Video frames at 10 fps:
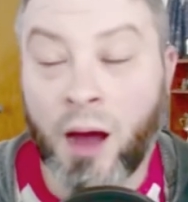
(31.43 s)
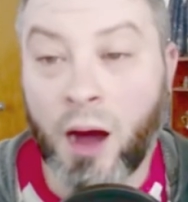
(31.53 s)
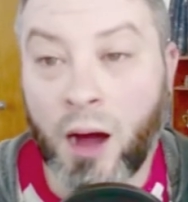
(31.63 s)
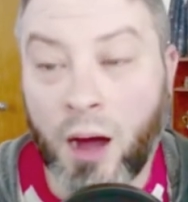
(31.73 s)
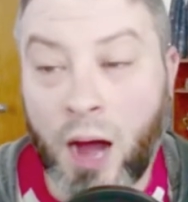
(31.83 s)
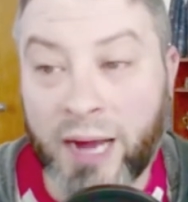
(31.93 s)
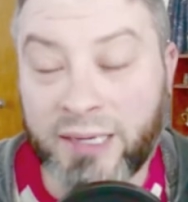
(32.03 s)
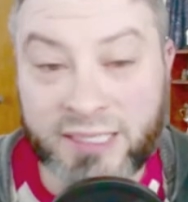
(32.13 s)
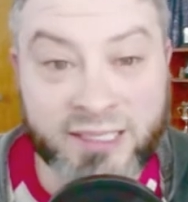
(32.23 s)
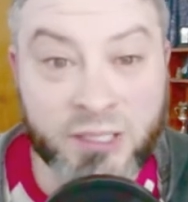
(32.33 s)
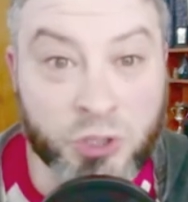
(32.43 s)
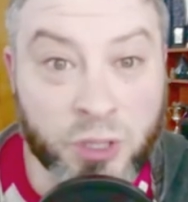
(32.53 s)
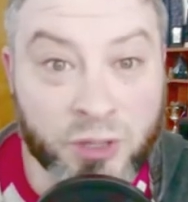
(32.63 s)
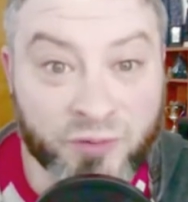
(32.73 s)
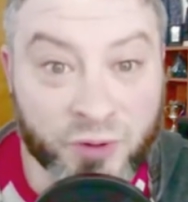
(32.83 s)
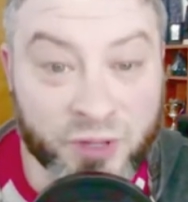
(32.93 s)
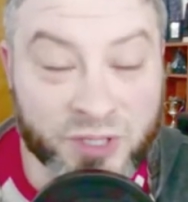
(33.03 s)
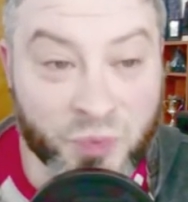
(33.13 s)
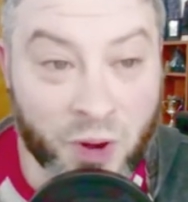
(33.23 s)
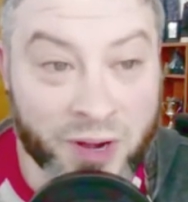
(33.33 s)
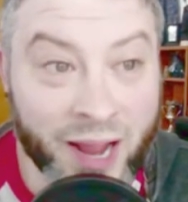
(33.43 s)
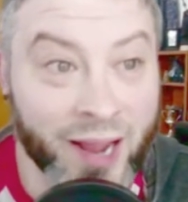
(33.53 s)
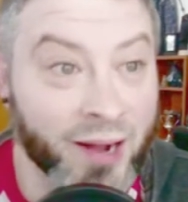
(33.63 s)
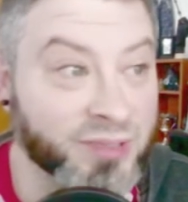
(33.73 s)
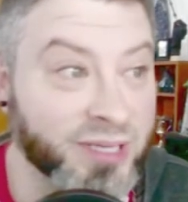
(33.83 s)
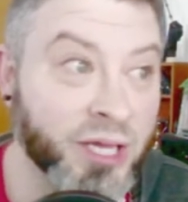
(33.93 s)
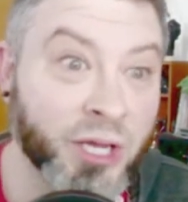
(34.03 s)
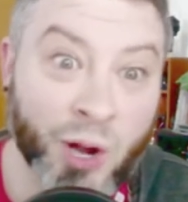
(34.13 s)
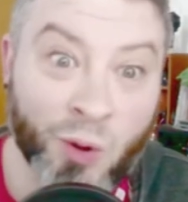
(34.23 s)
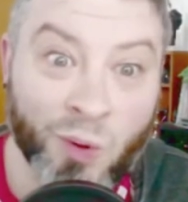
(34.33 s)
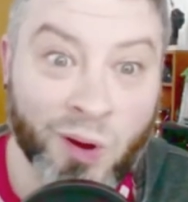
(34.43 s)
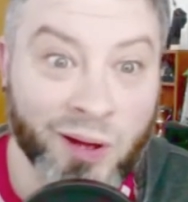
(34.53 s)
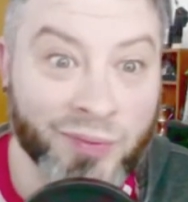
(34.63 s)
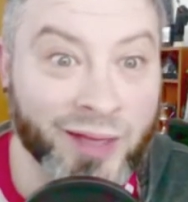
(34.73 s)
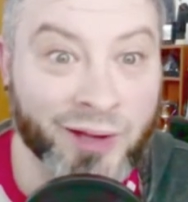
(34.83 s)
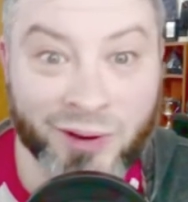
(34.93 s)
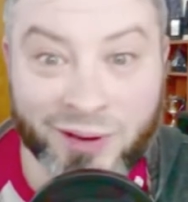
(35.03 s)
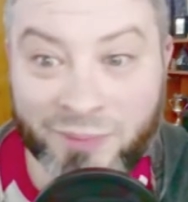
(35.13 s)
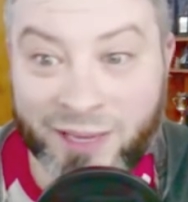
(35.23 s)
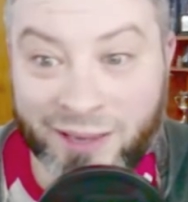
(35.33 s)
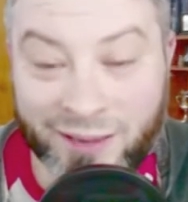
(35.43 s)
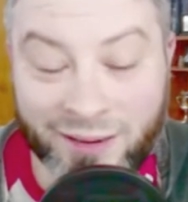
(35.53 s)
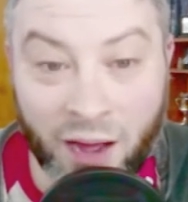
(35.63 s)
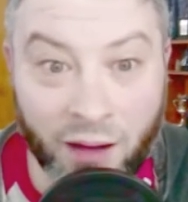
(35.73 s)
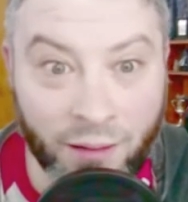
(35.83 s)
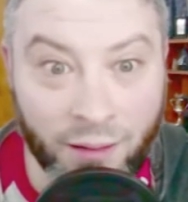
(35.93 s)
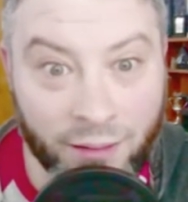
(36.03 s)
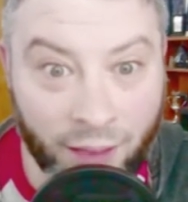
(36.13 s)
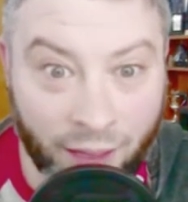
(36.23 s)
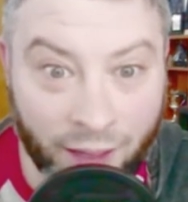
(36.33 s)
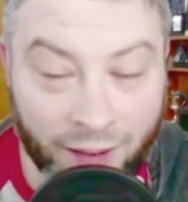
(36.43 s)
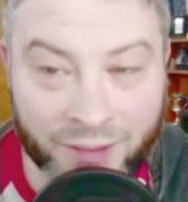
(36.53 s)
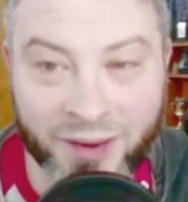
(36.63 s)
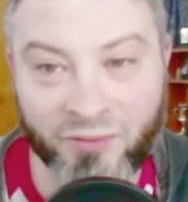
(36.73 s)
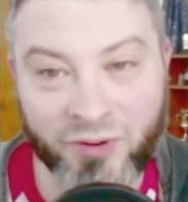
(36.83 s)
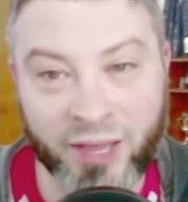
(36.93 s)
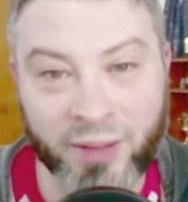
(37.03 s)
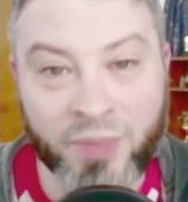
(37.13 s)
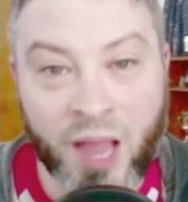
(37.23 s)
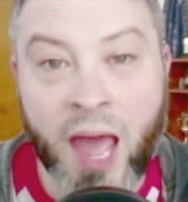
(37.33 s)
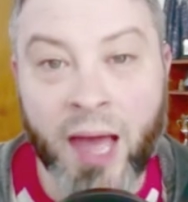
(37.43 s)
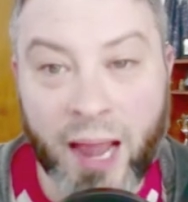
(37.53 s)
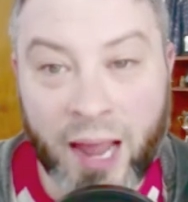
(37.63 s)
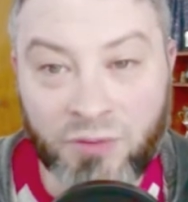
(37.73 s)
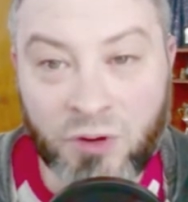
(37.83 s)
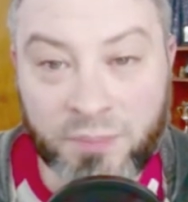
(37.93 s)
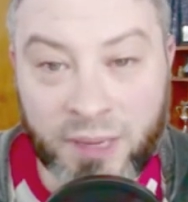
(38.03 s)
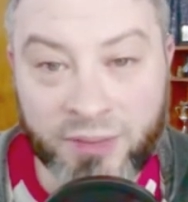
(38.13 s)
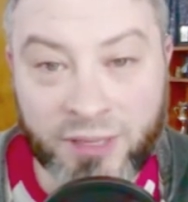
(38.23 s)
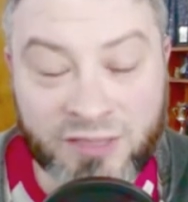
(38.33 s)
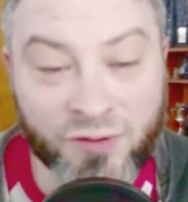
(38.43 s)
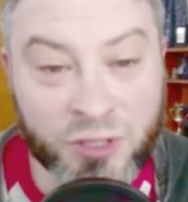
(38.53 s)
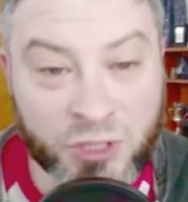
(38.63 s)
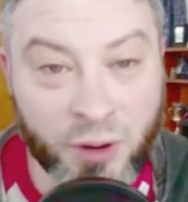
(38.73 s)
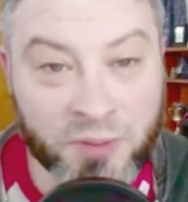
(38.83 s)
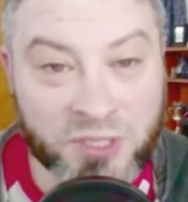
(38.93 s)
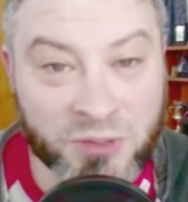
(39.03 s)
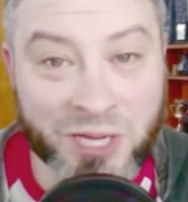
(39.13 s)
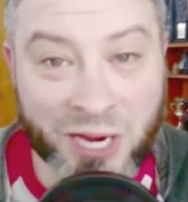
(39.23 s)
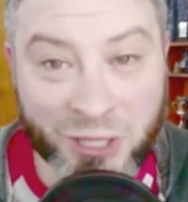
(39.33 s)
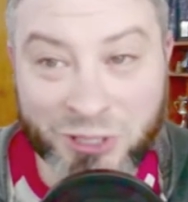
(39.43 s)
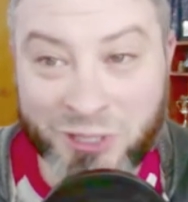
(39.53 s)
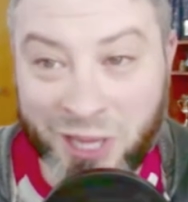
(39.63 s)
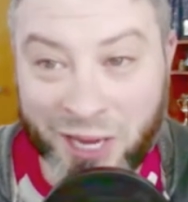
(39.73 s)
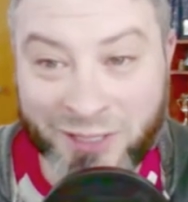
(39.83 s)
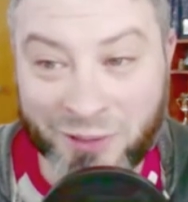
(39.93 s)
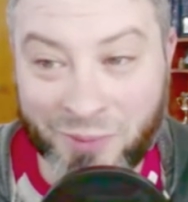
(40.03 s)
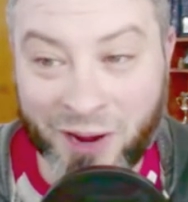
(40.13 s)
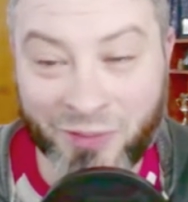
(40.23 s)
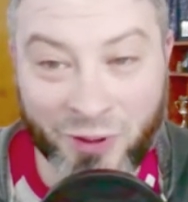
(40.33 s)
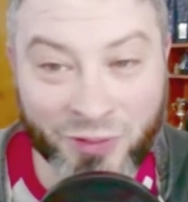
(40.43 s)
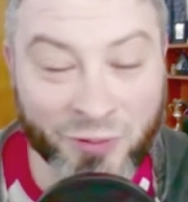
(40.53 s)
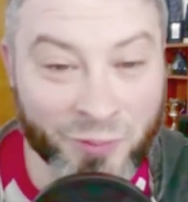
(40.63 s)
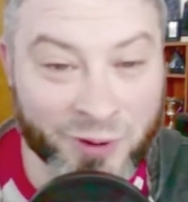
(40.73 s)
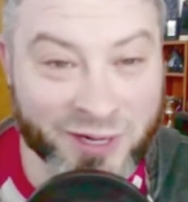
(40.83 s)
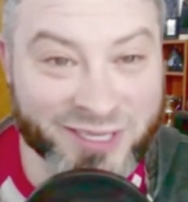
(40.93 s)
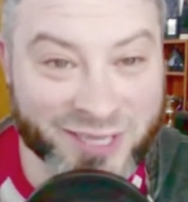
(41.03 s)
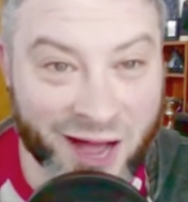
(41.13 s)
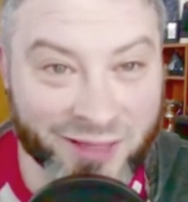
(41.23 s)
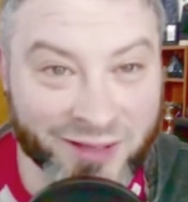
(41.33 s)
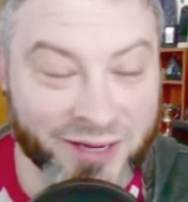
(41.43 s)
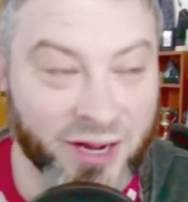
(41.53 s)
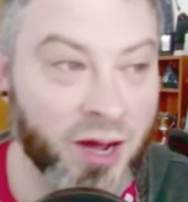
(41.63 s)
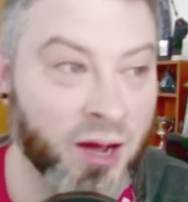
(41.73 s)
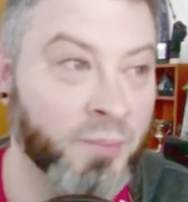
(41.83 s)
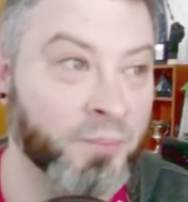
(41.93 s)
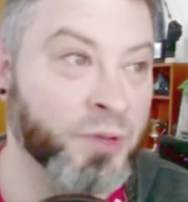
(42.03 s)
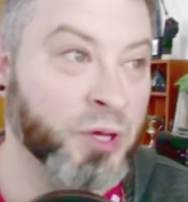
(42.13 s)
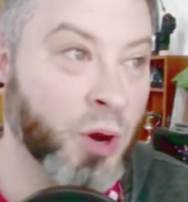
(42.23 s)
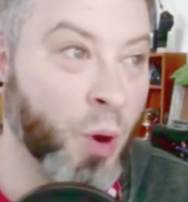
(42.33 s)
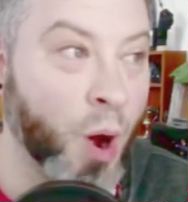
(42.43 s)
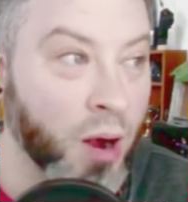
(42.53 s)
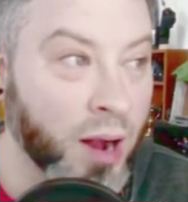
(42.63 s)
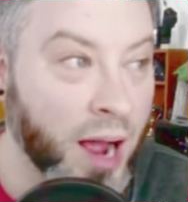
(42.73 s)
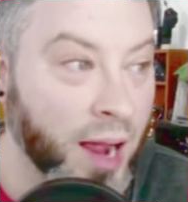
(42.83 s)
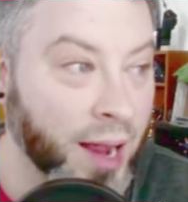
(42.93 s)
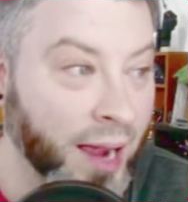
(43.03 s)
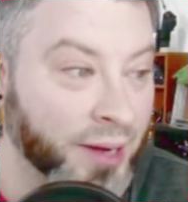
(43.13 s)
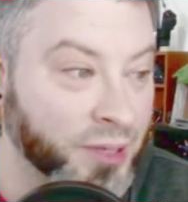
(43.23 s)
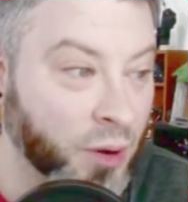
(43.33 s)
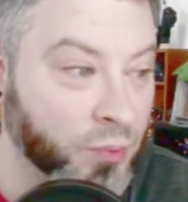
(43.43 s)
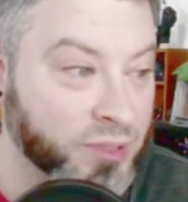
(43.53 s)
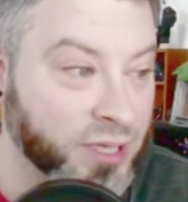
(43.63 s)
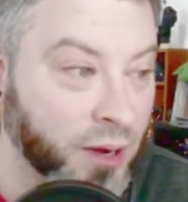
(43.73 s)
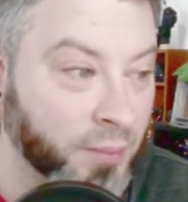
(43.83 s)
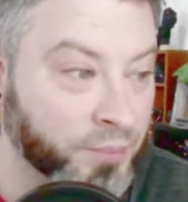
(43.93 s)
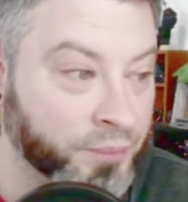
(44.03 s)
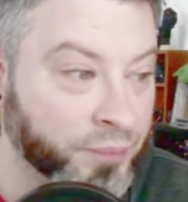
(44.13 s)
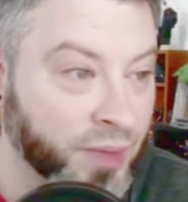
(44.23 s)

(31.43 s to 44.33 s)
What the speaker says: I did see the trailer for this one and I was like, you know what? They hooked me in again and everything. And I have to admit, these first two episodes, I actually liked them. I thought they were pretty solid. You know, Hawkeye, I don't, you know,